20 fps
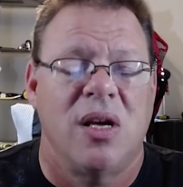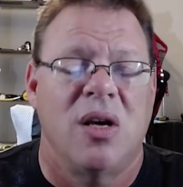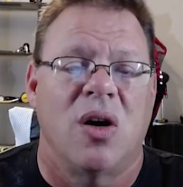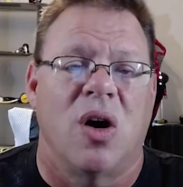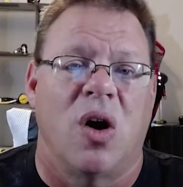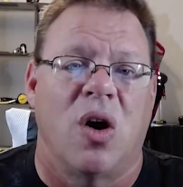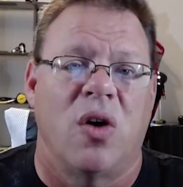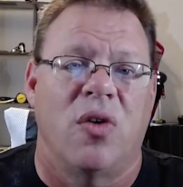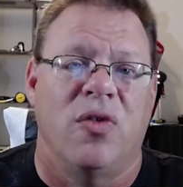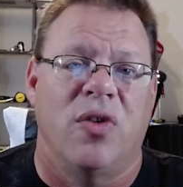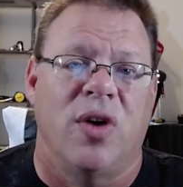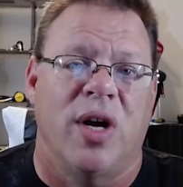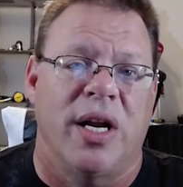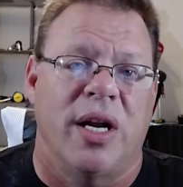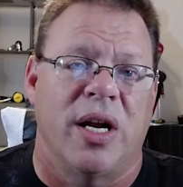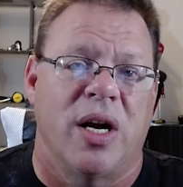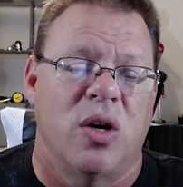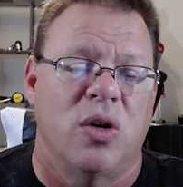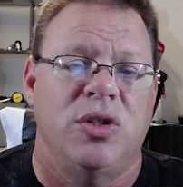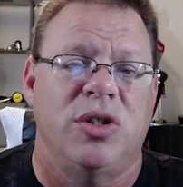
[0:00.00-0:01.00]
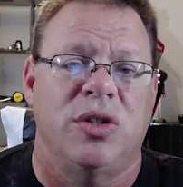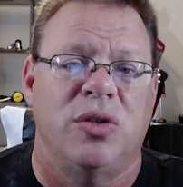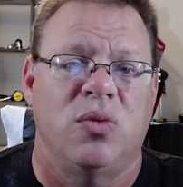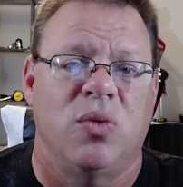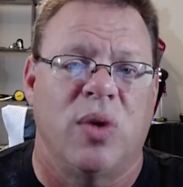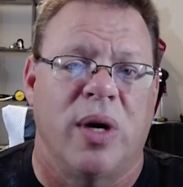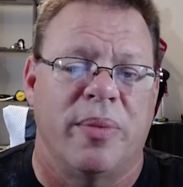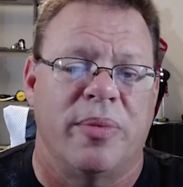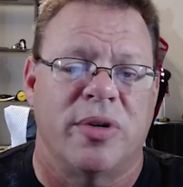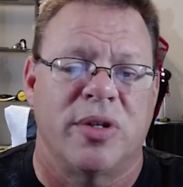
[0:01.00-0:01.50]
over at
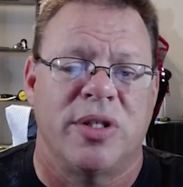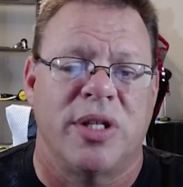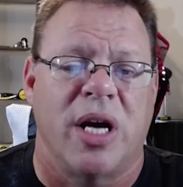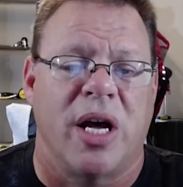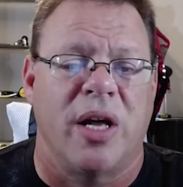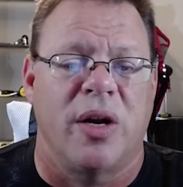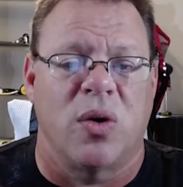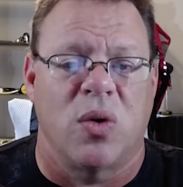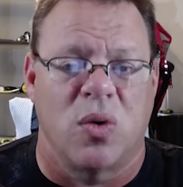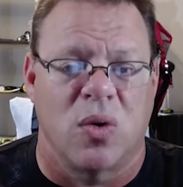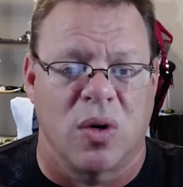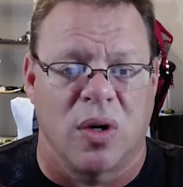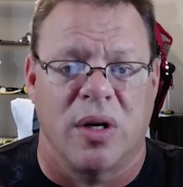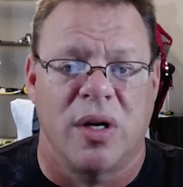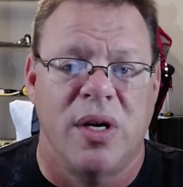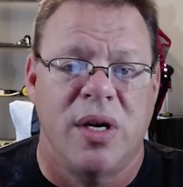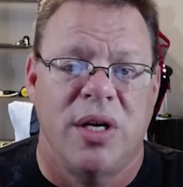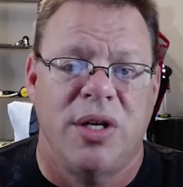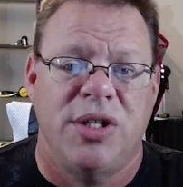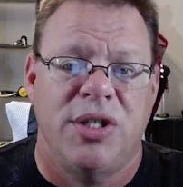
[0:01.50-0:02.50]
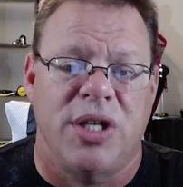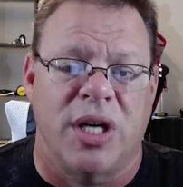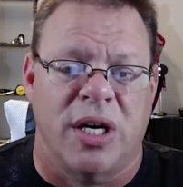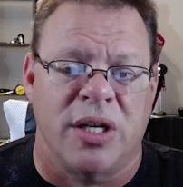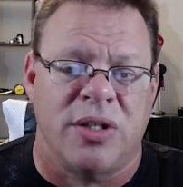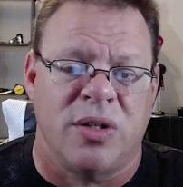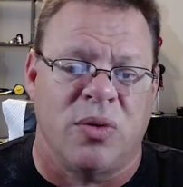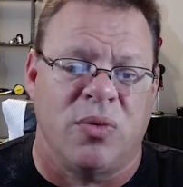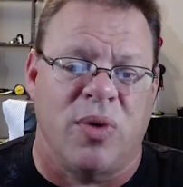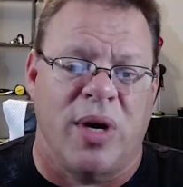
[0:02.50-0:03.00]
oceanrebels.org. She
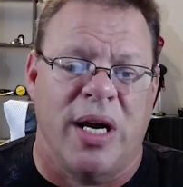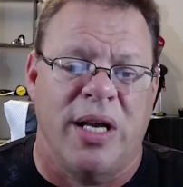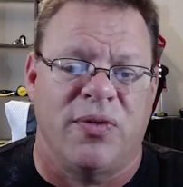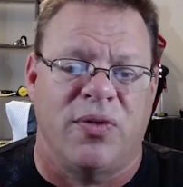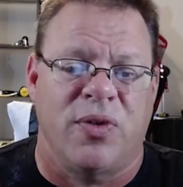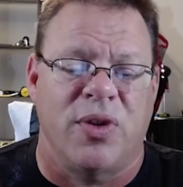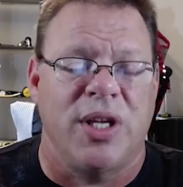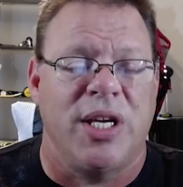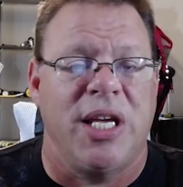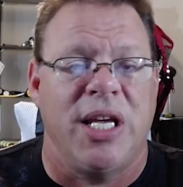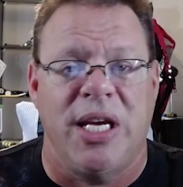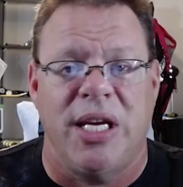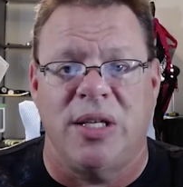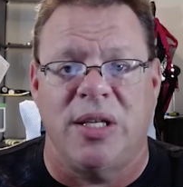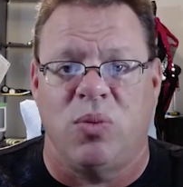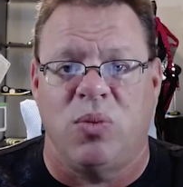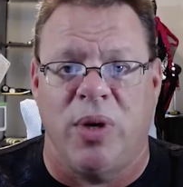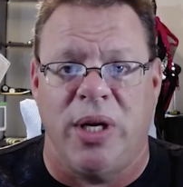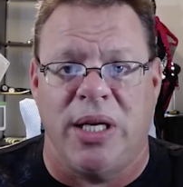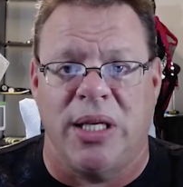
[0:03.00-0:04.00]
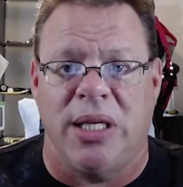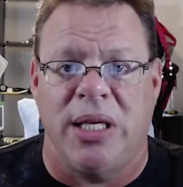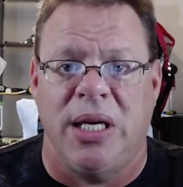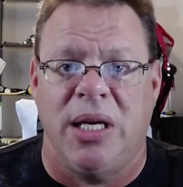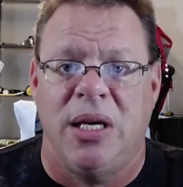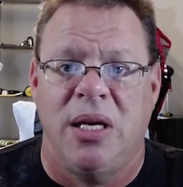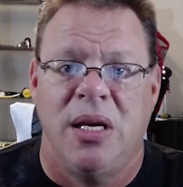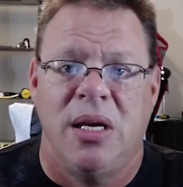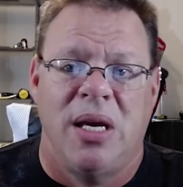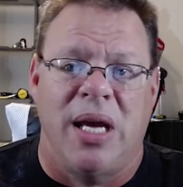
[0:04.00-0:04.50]
also writes for the Keys Weekly,
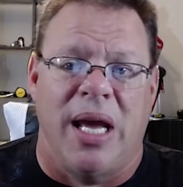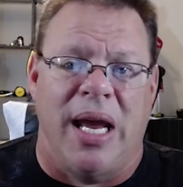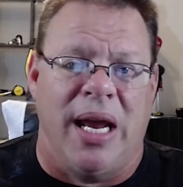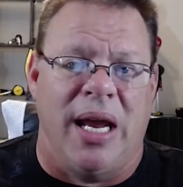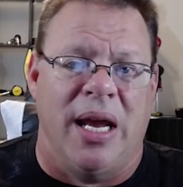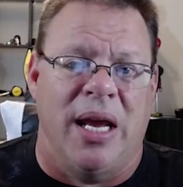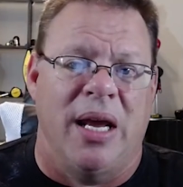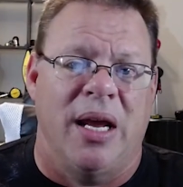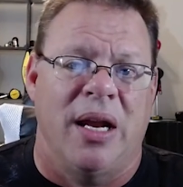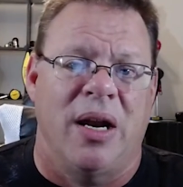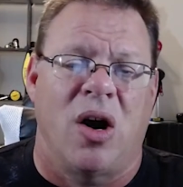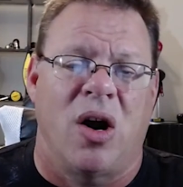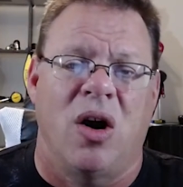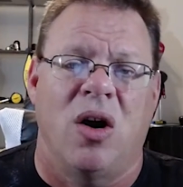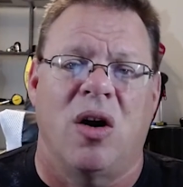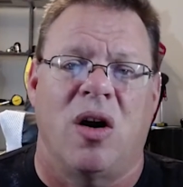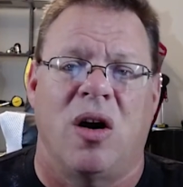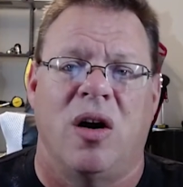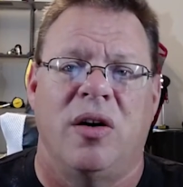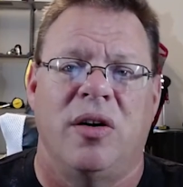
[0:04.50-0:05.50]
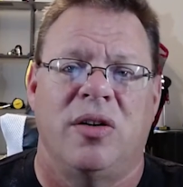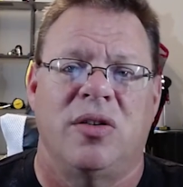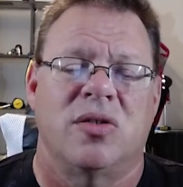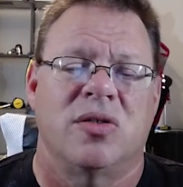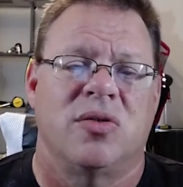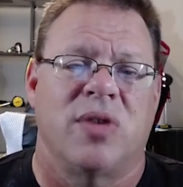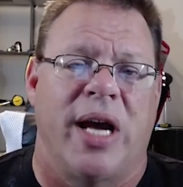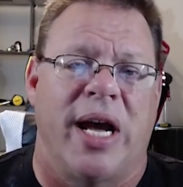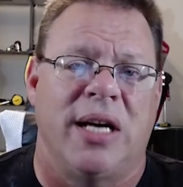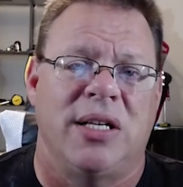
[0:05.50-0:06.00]
and her
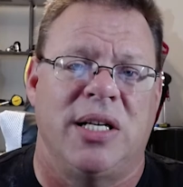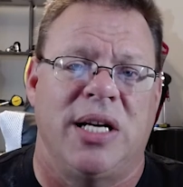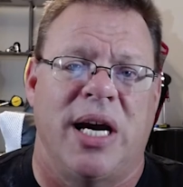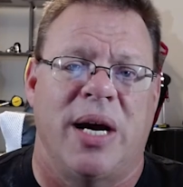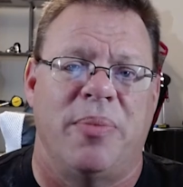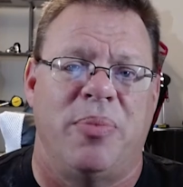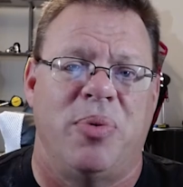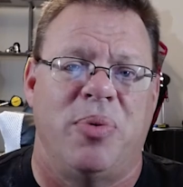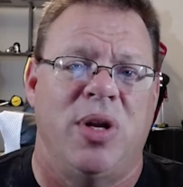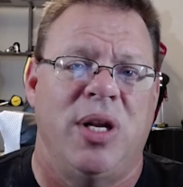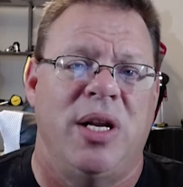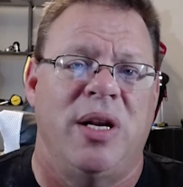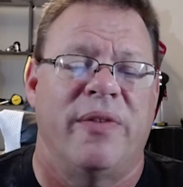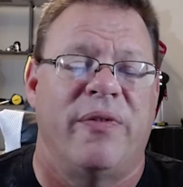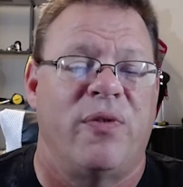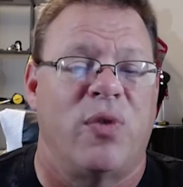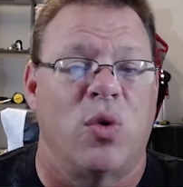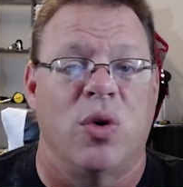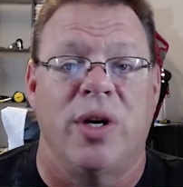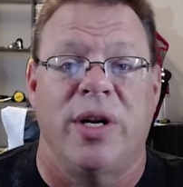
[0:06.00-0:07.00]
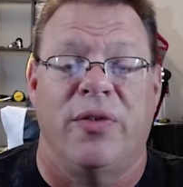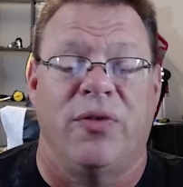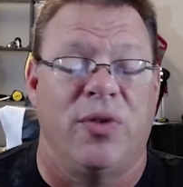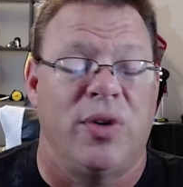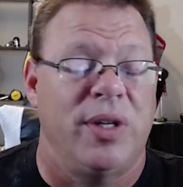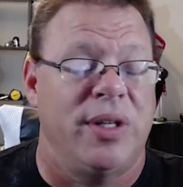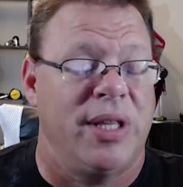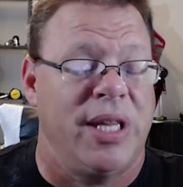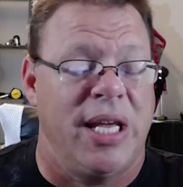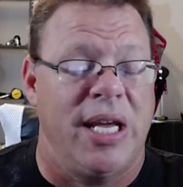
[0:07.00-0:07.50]
articles actually got put into four
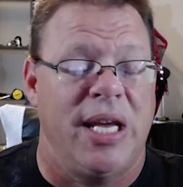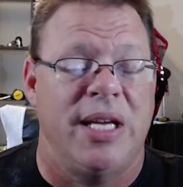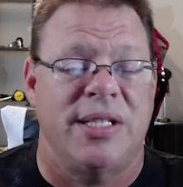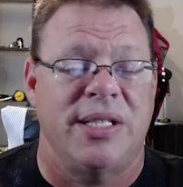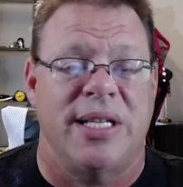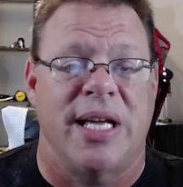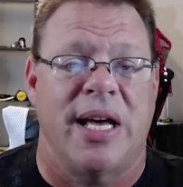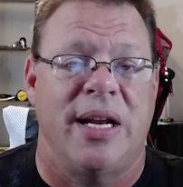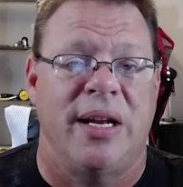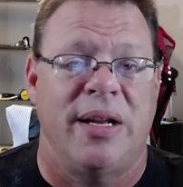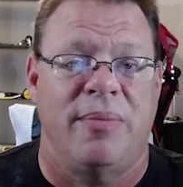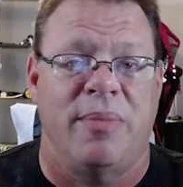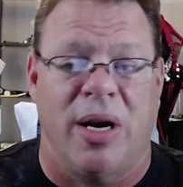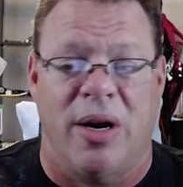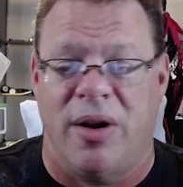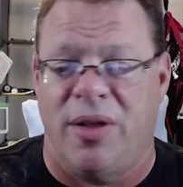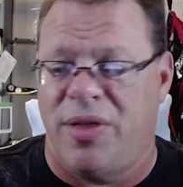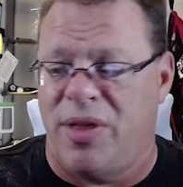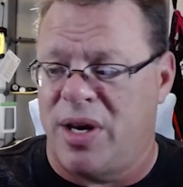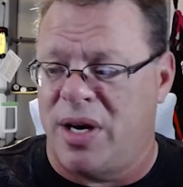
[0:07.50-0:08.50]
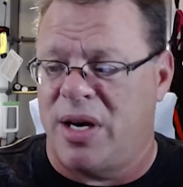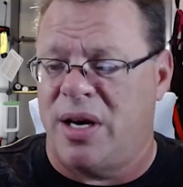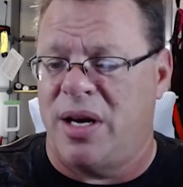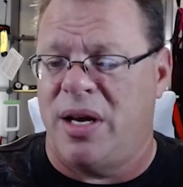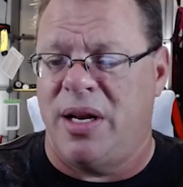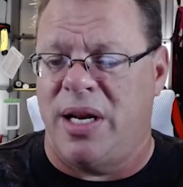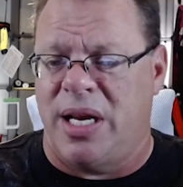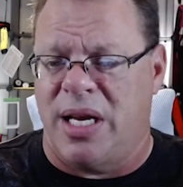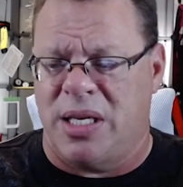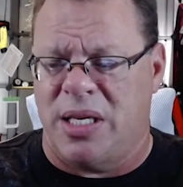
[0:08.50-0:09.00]
different things down in
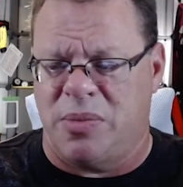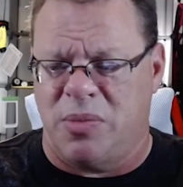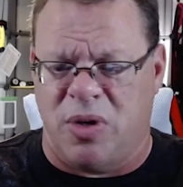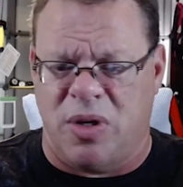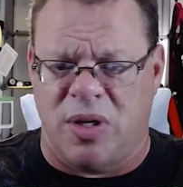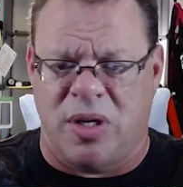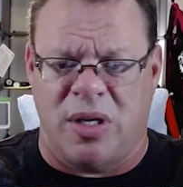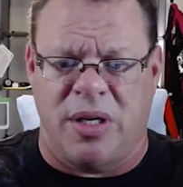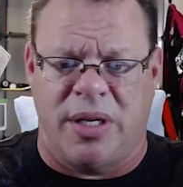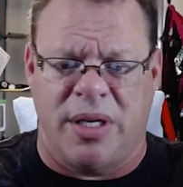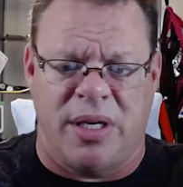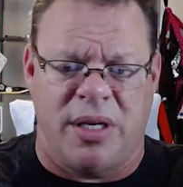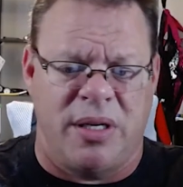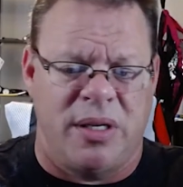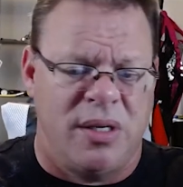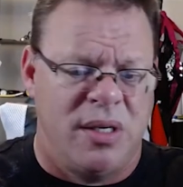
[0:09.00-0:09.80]
Marathon, Esmeralda,